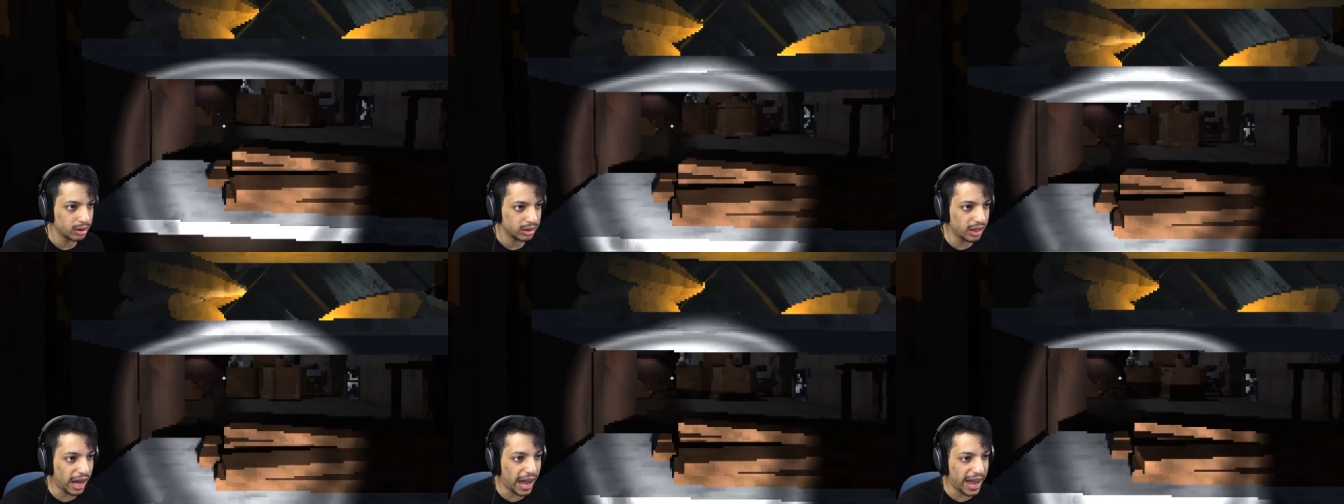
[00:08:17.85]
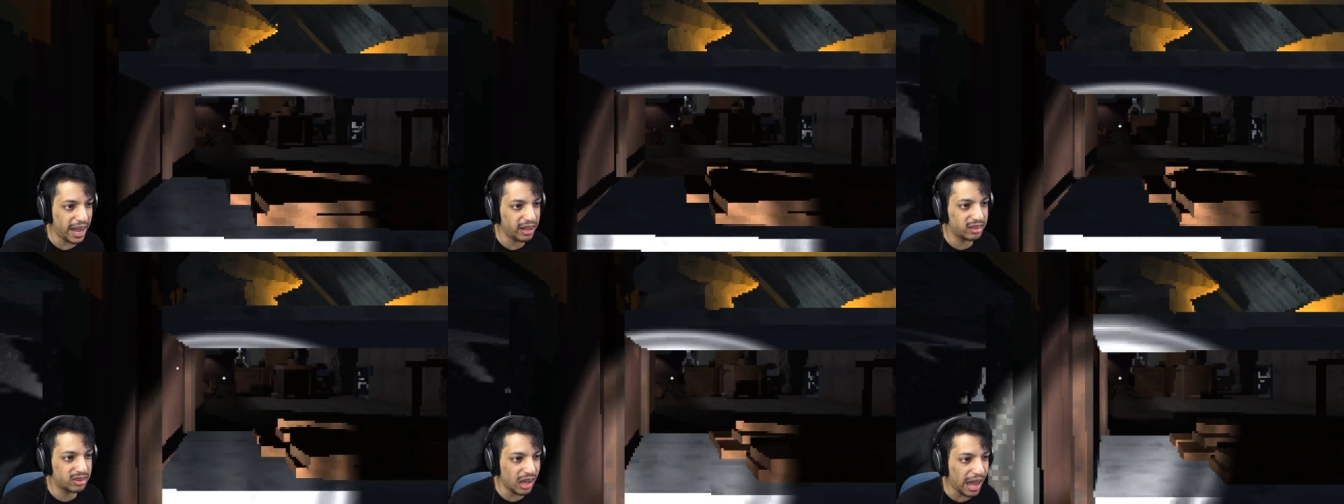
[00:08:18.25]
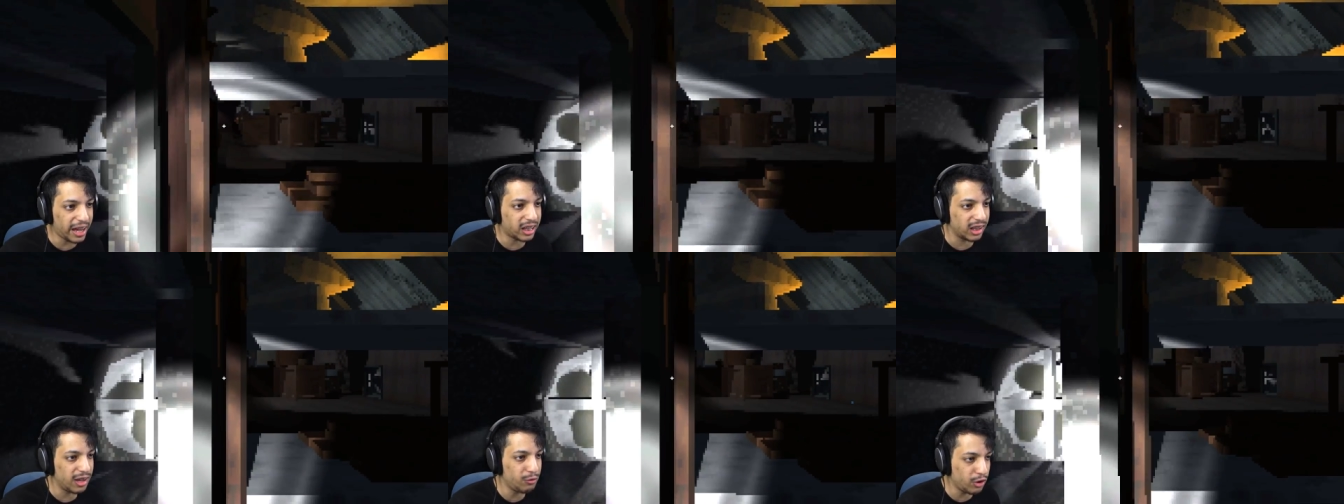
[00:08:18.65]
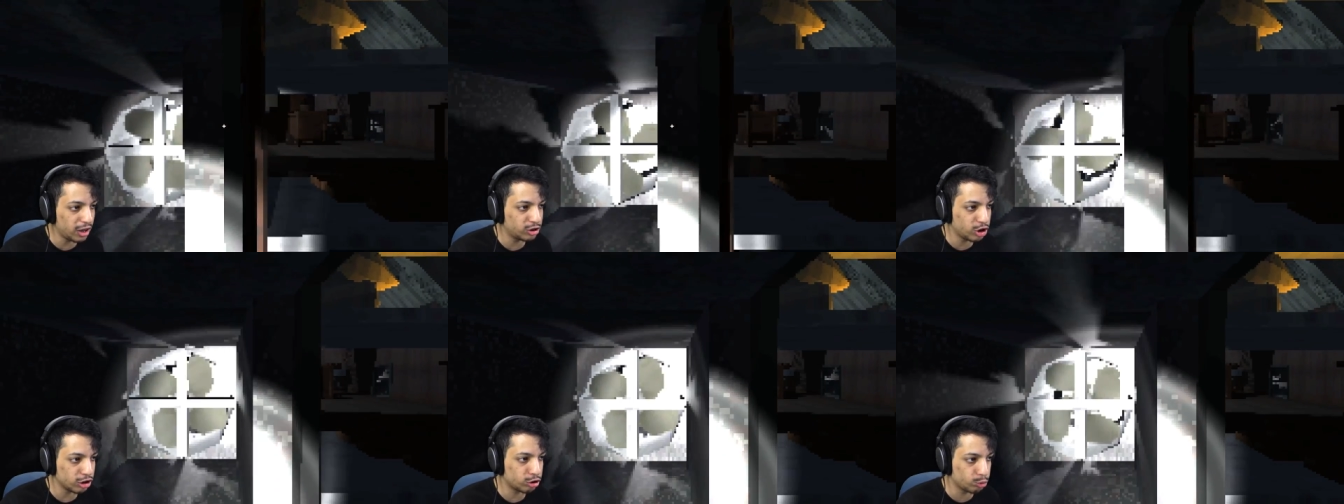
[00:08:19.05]
Yeah, exactly, if I
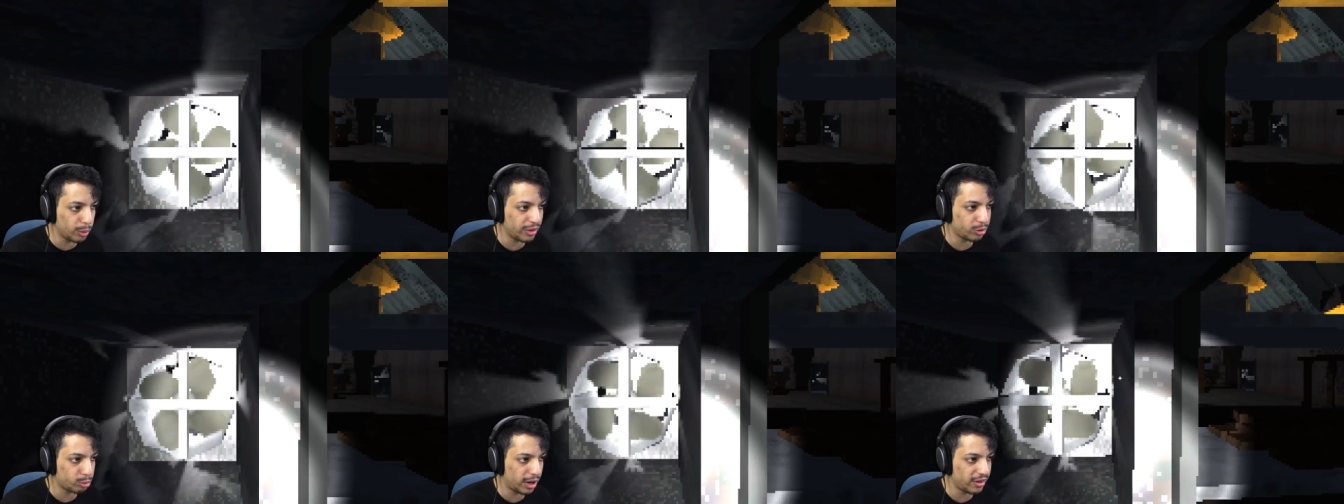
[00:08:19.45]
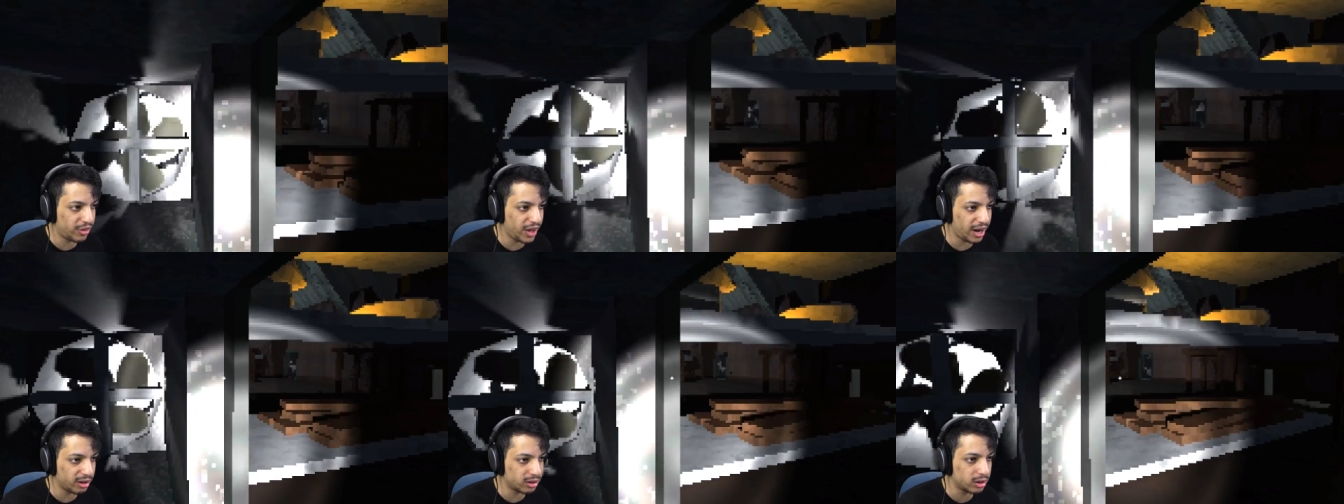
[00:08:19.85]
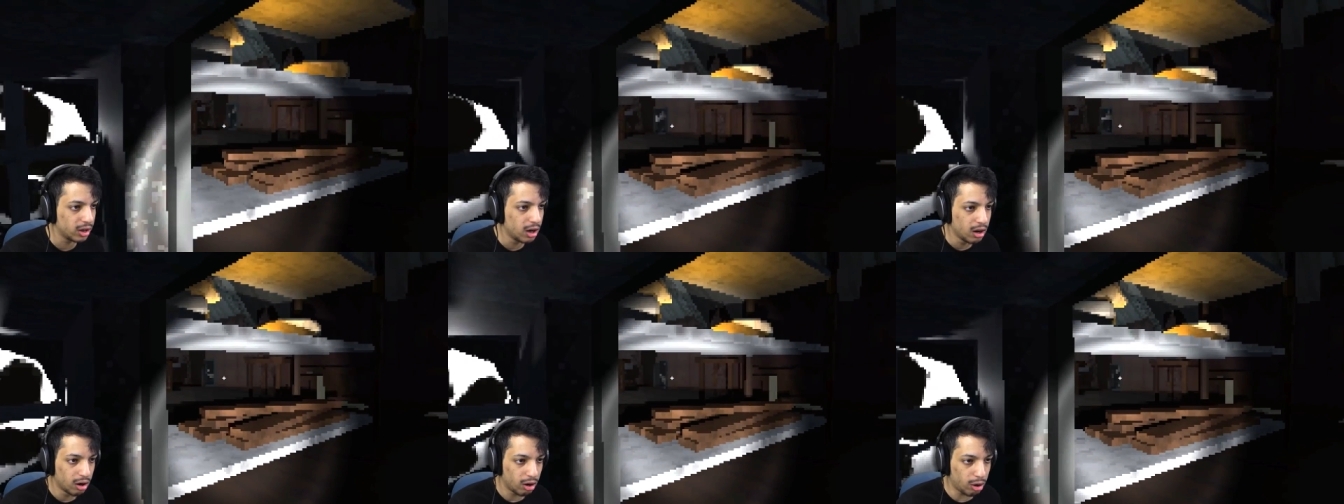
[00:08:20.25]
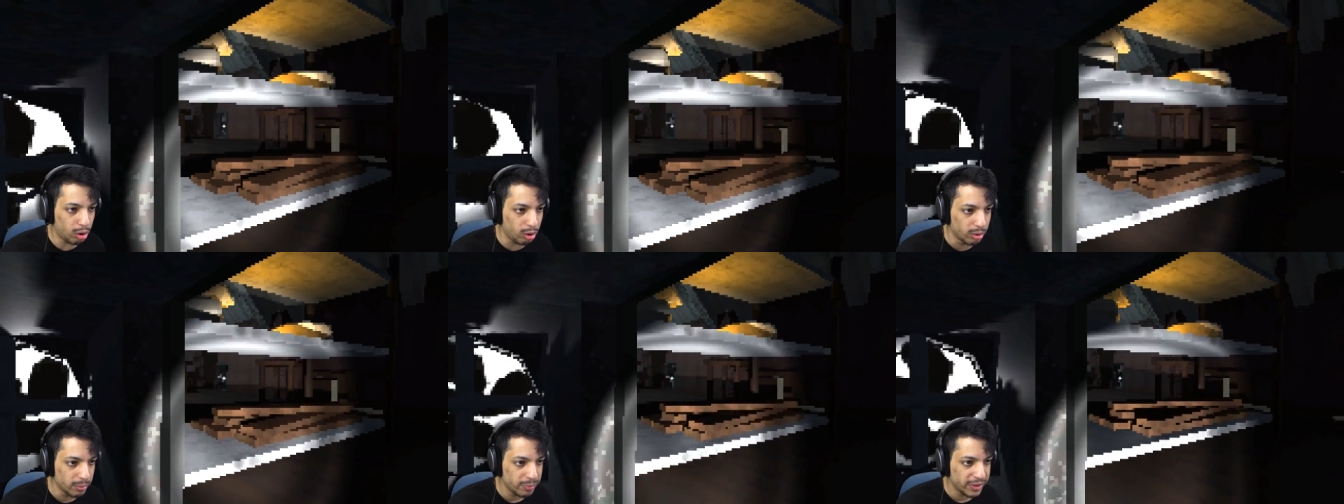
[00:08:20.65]
just went right there.
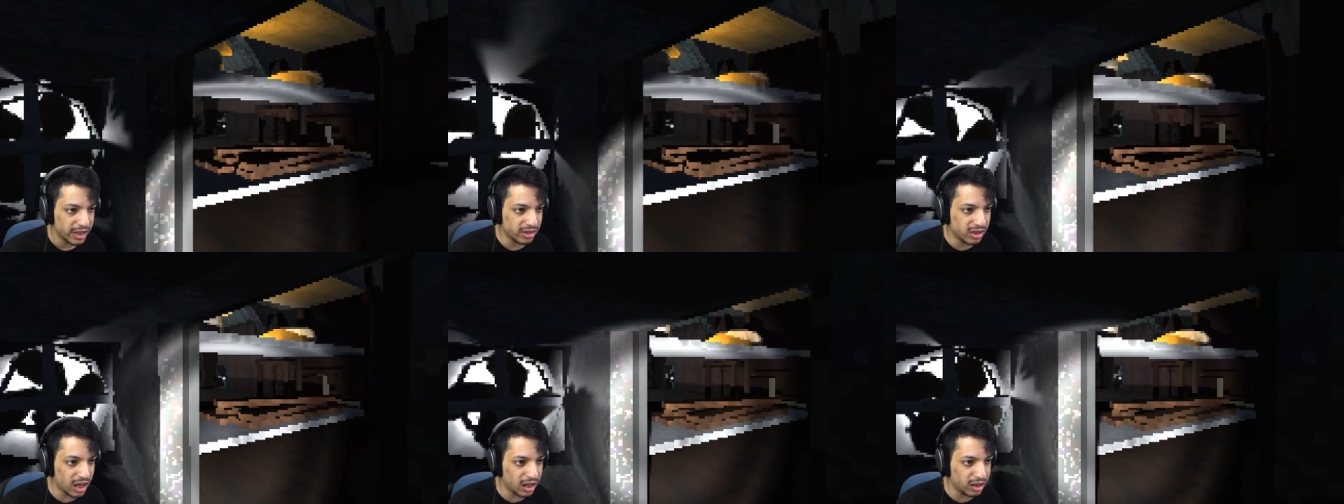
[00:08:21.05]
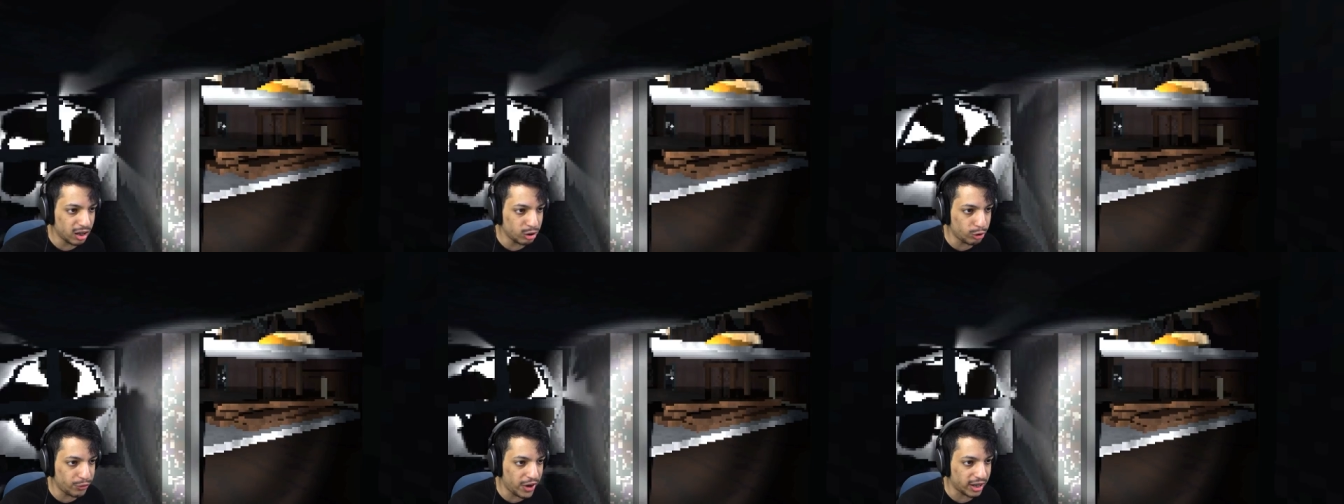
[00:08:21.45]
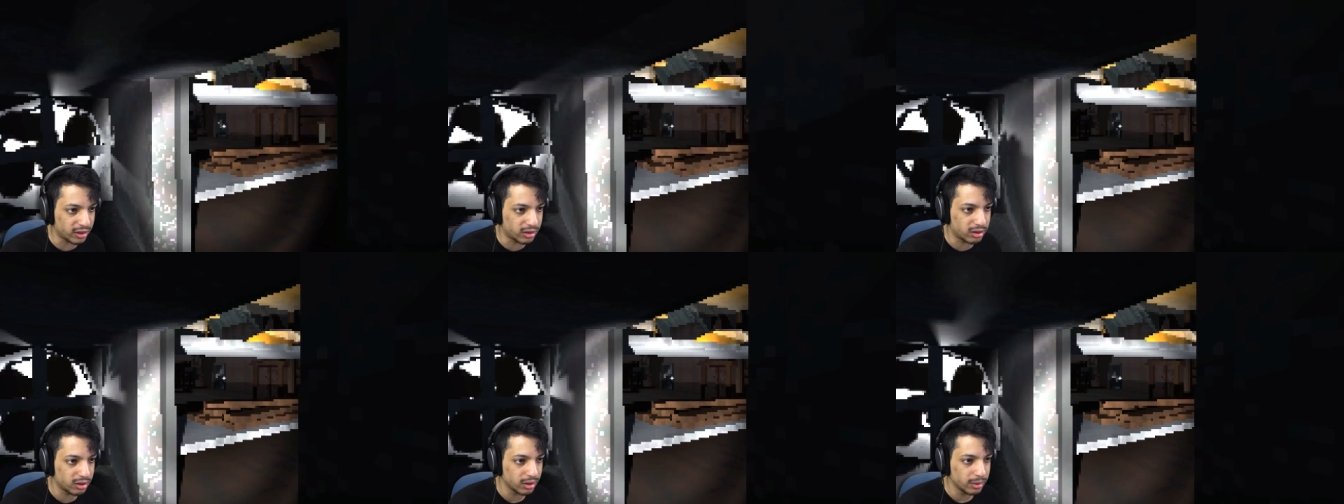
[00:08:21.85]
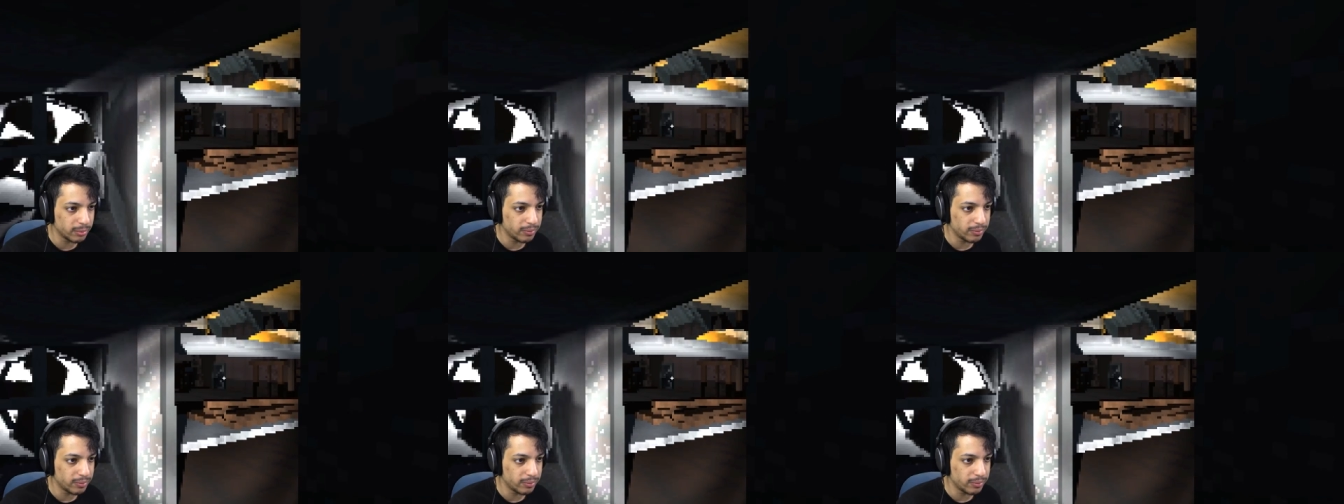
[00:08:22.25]
Oh, is that another vent?